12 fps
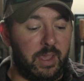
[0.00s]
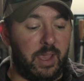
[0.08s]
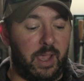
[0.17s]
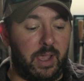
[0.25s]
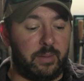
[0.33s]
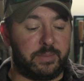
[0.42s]

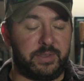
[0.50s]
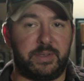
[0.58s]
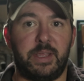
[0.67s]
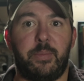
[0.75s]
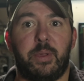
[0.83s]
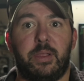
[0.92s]
So
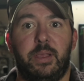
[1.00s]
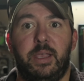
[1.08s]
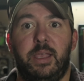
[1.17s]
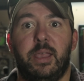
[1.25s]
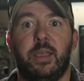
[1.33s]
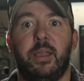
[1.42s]

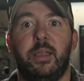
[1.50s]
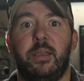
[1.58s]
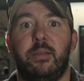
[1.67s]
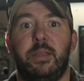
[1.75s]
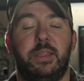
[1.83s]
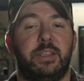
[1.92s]
typically
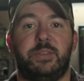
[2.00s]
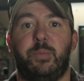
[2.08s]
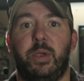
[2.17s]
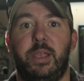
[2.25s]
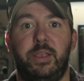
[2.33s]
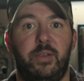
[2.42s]
in the
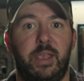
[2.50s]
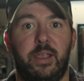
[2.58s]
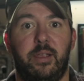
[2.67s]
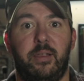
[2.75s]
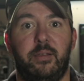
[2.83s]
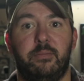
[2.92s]
spring you
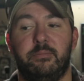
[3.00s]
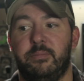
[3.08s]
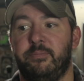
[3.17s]
hear